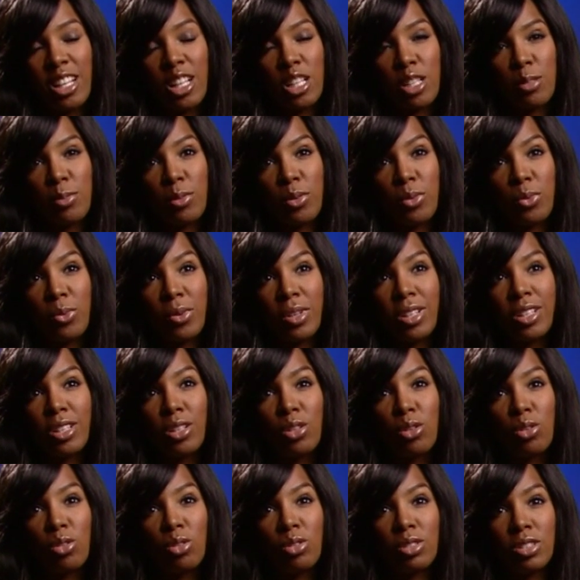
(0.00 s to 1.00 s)
It's been
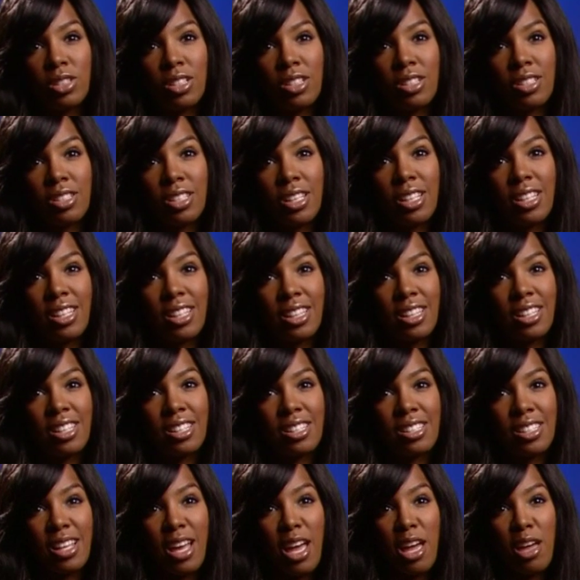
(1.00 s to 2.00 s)
really cool to see that
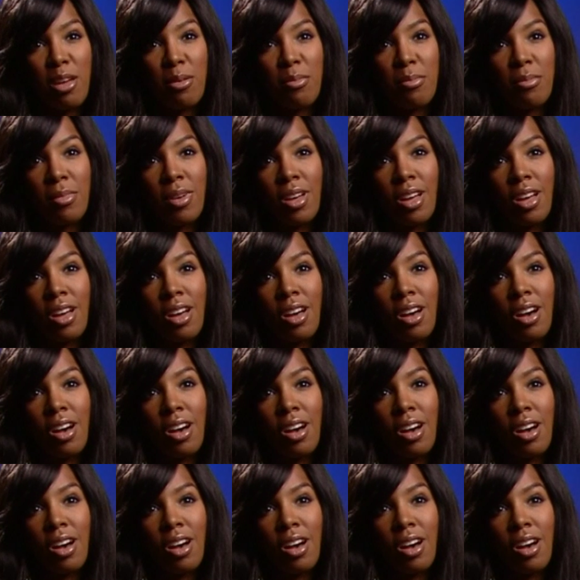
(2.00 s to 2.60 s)
the same